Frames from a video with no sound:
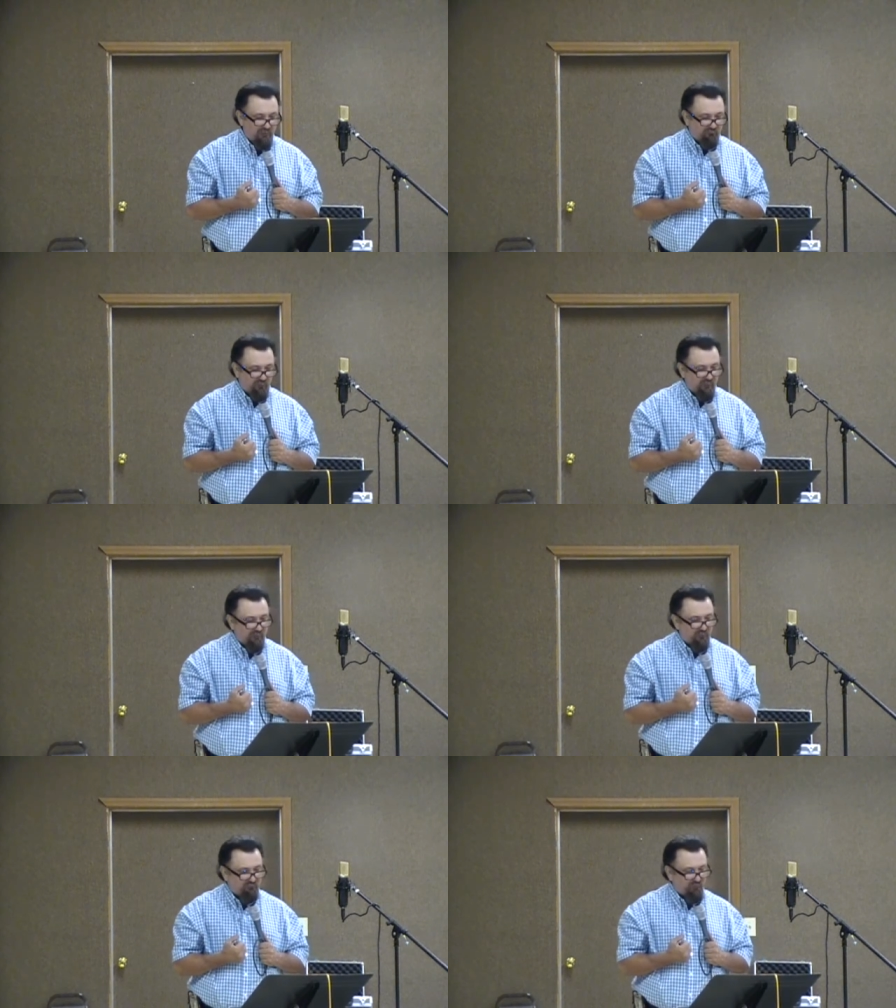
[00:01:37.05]
He said,
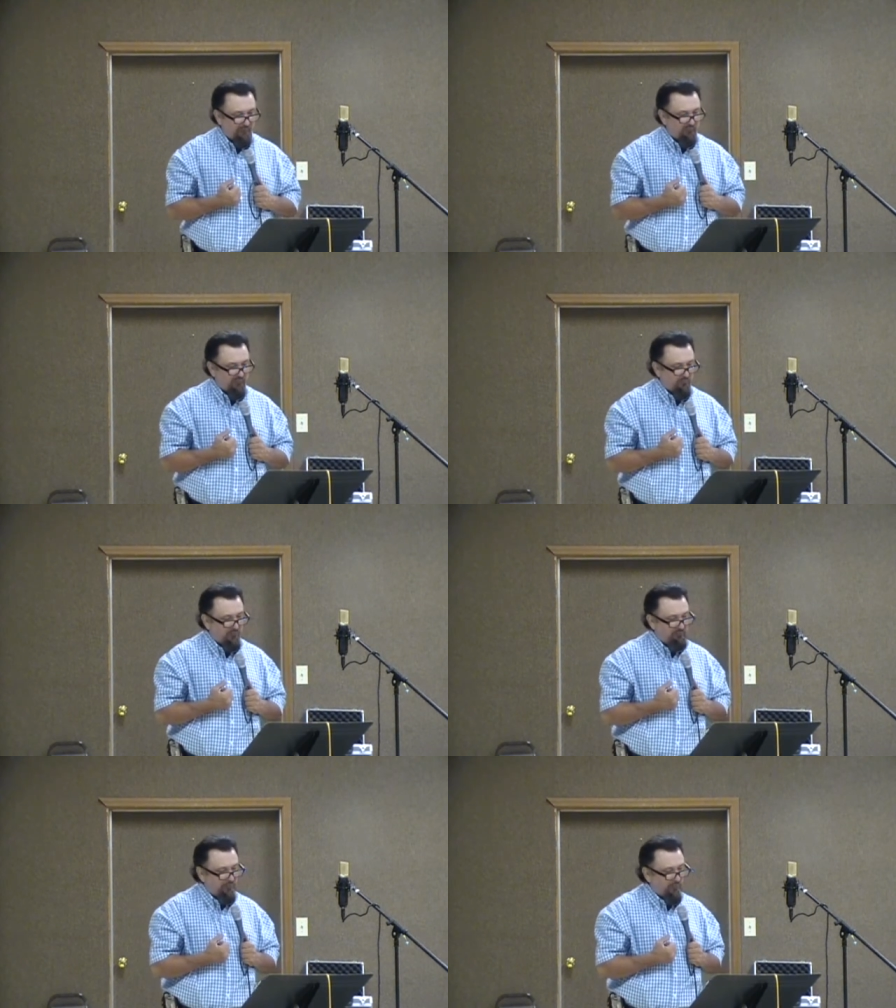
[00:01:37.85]
And the 70
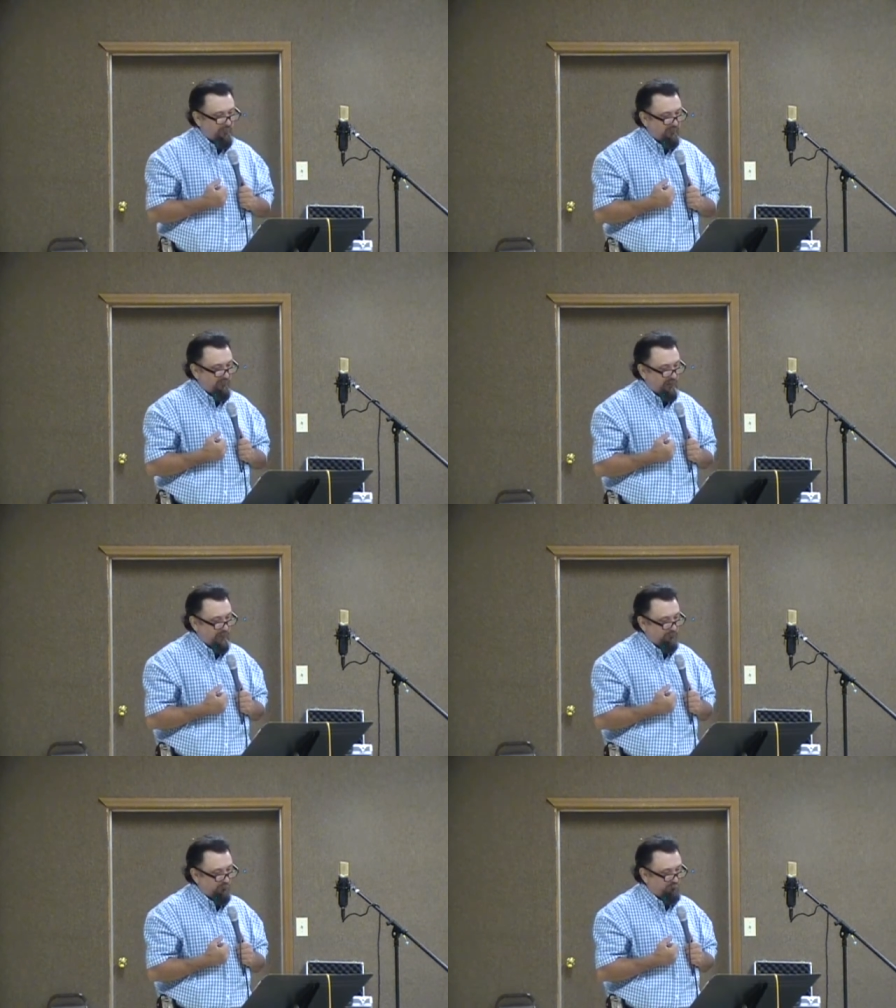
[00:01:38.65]
returned
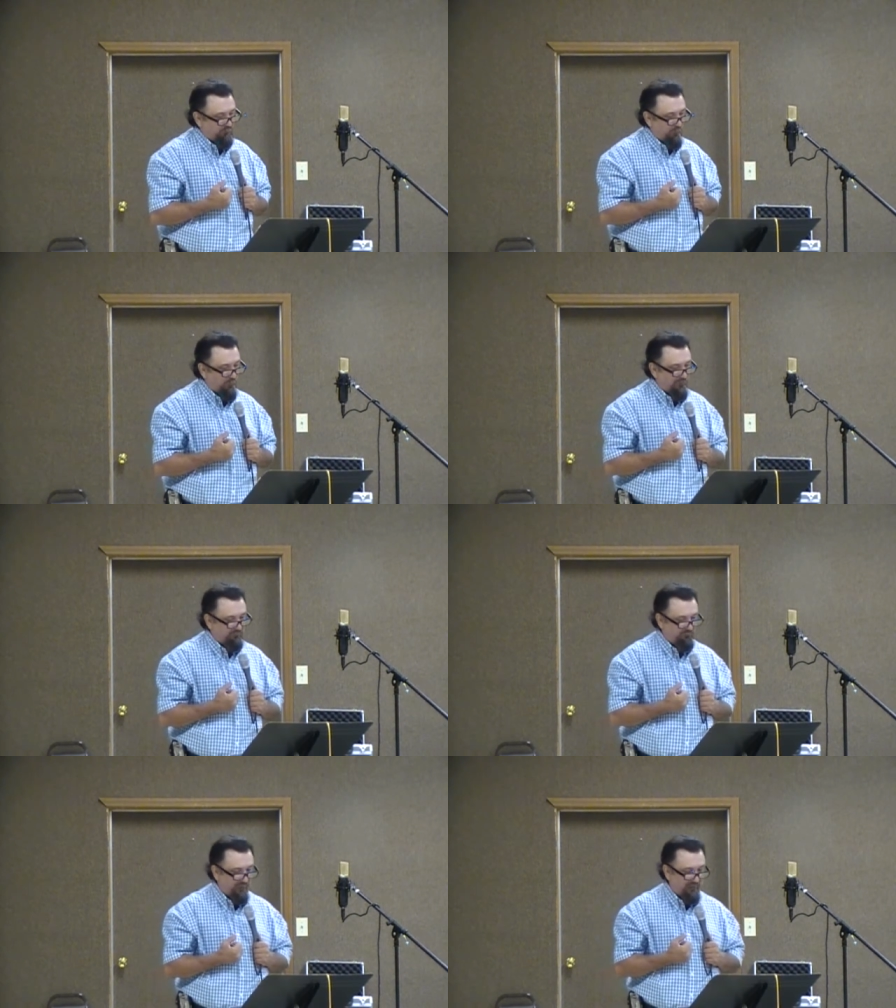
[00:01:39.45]
again with joy,
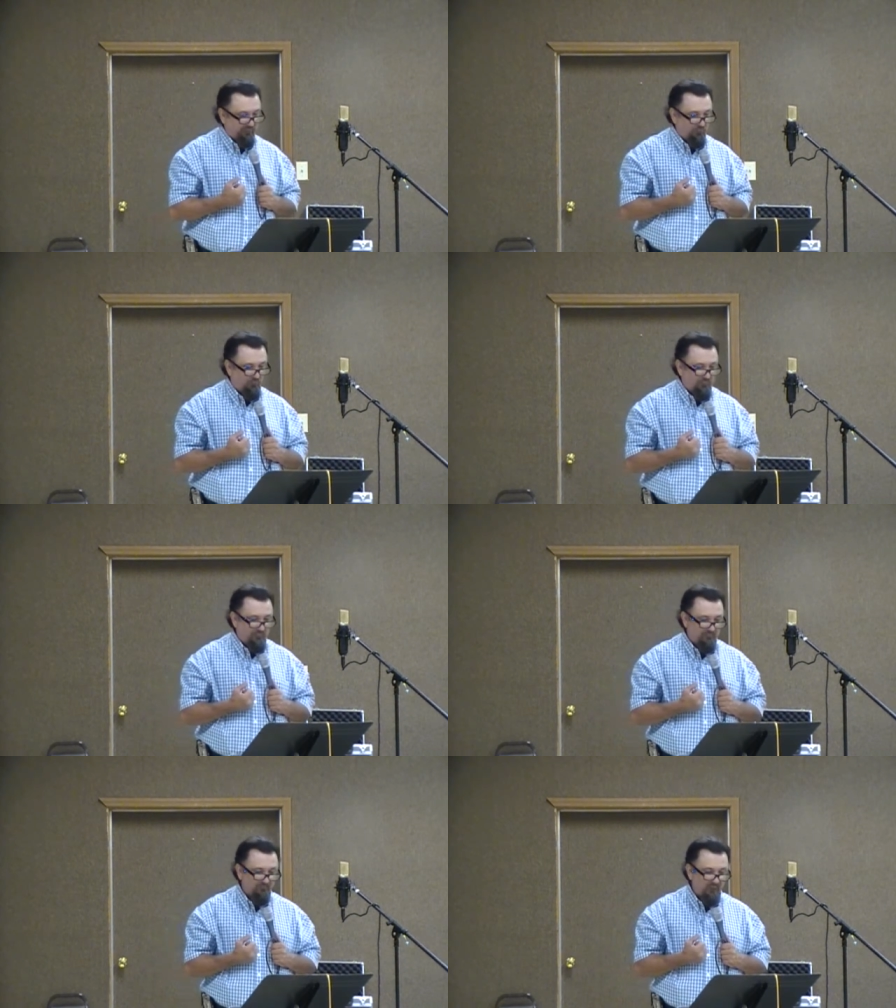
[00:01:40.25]
saying,
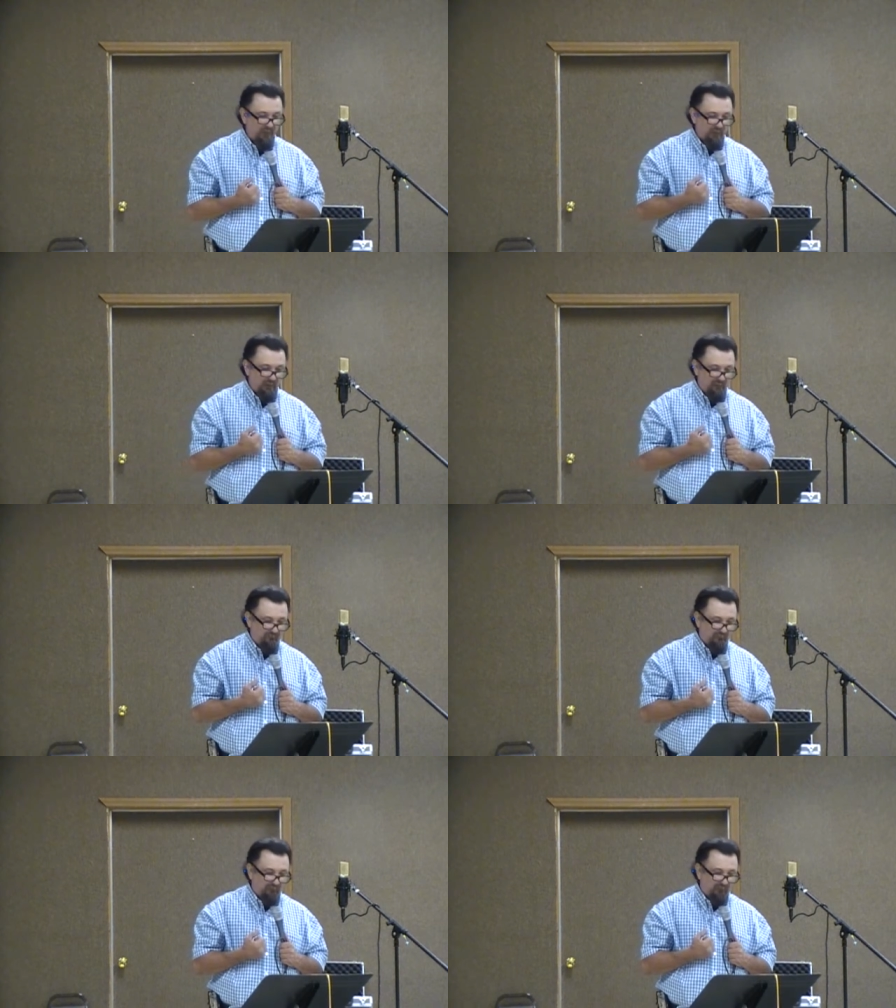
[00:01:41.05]
Lord,
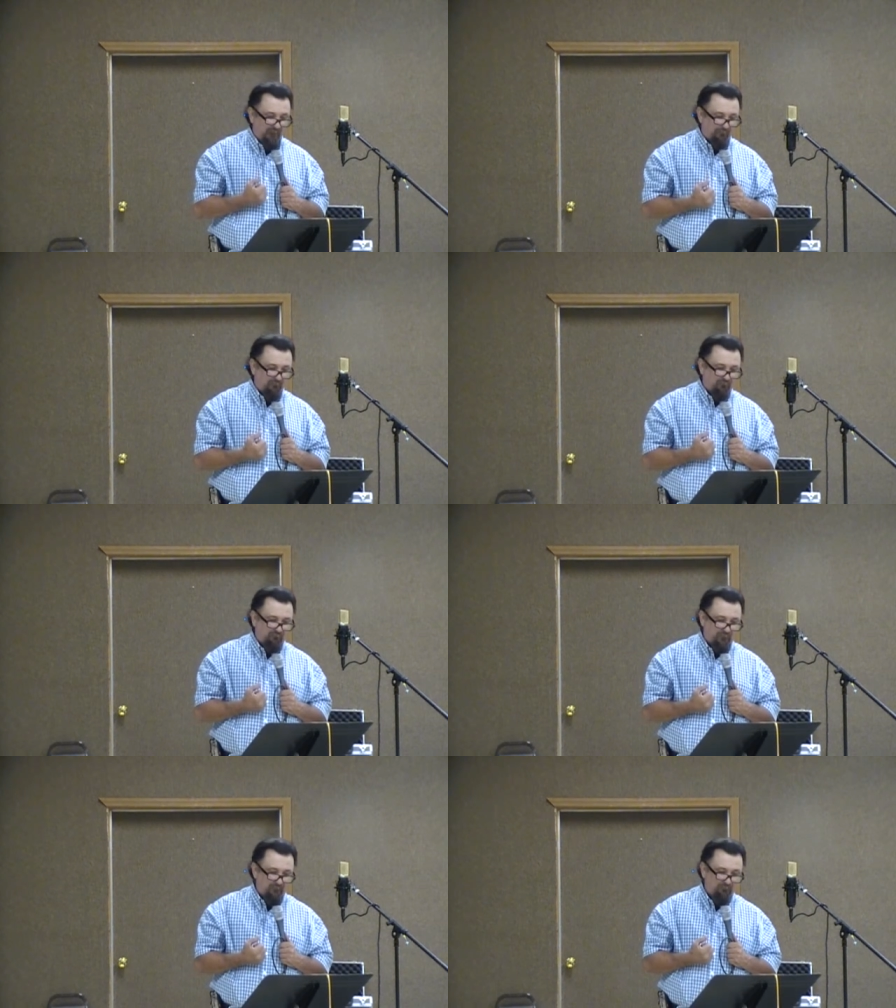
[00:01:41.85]
even the devils
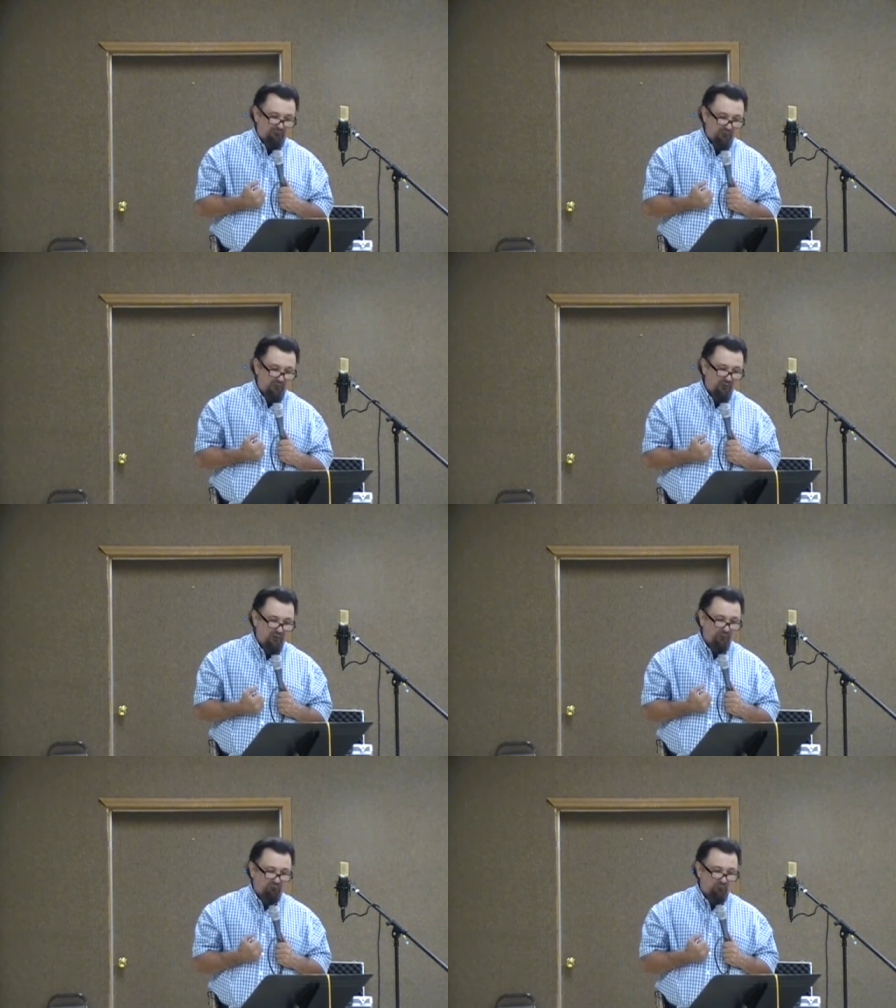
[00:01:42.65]
are subject
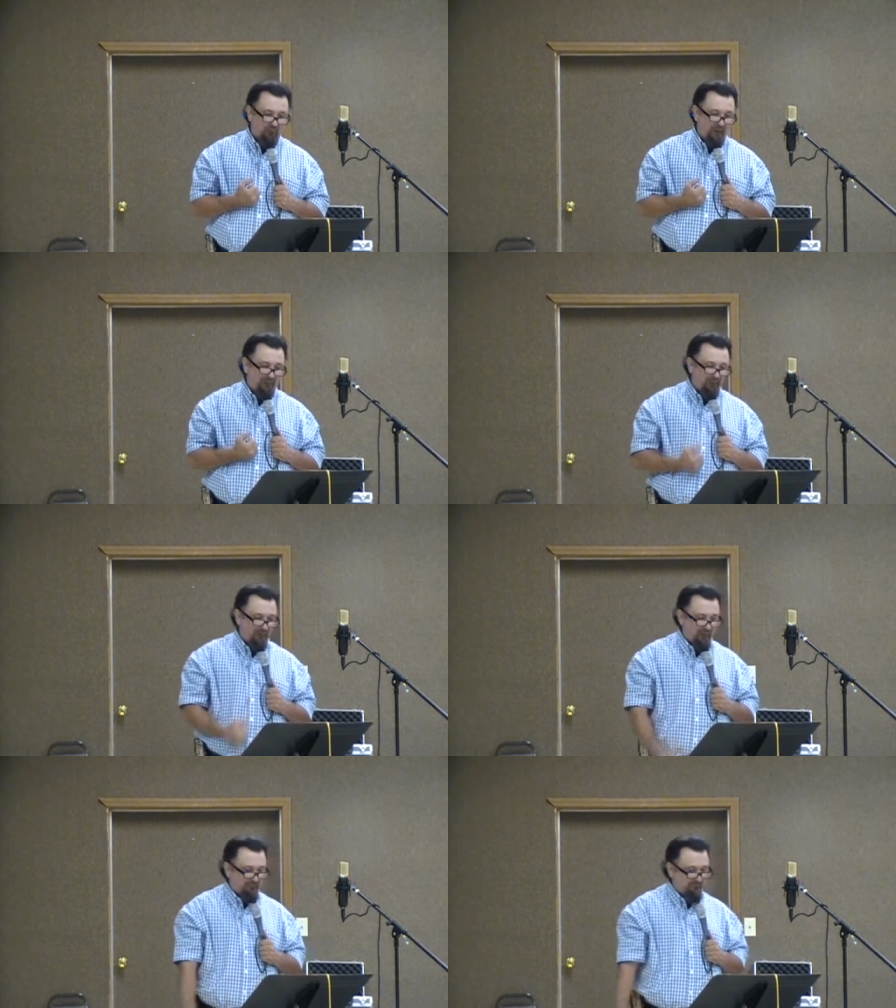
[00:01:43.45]
unto us through
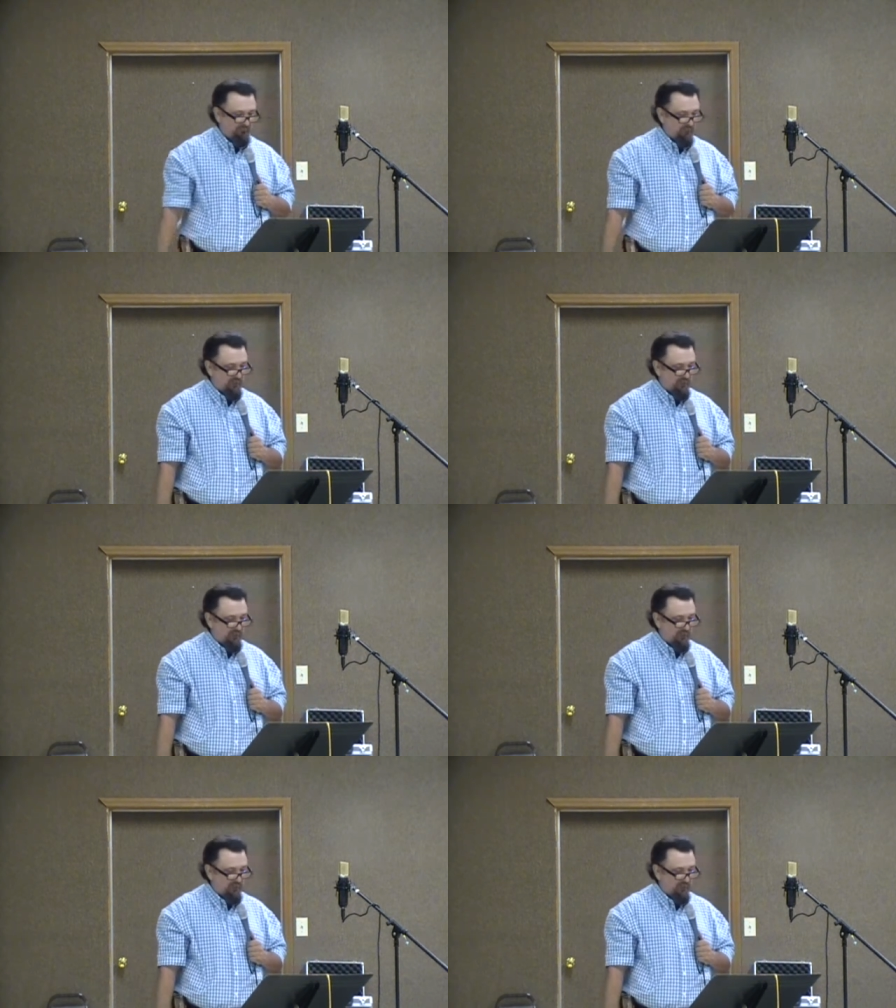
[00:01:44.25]
thy name.